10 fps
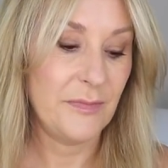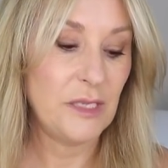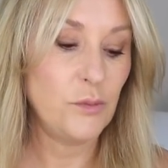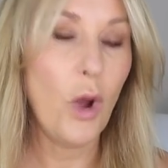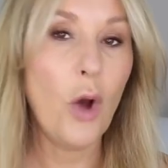
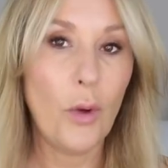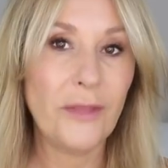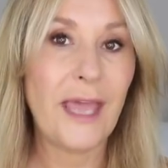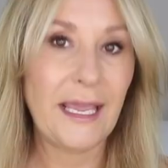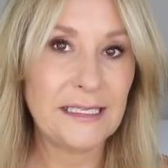It's well
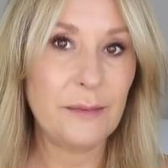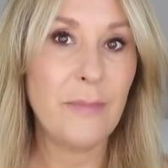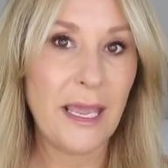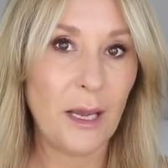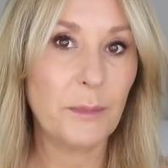worth getting some
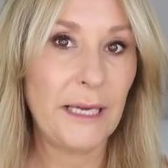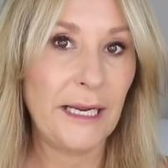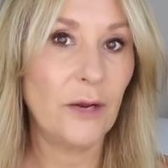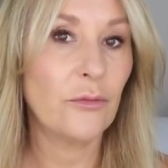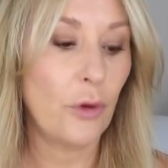makeup
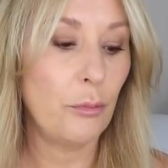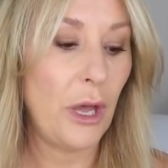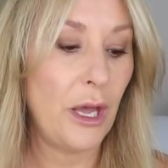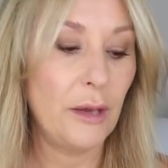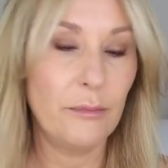cleaner
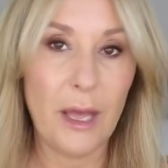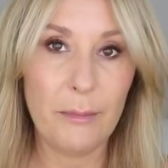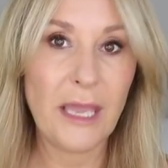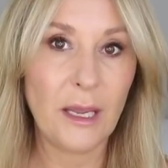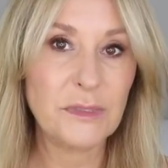from a
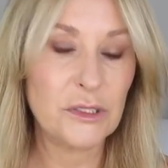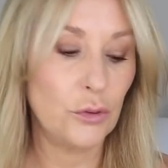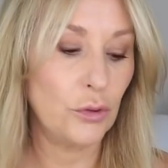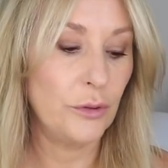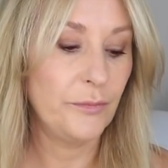makeup
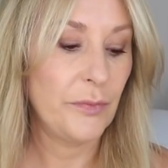store.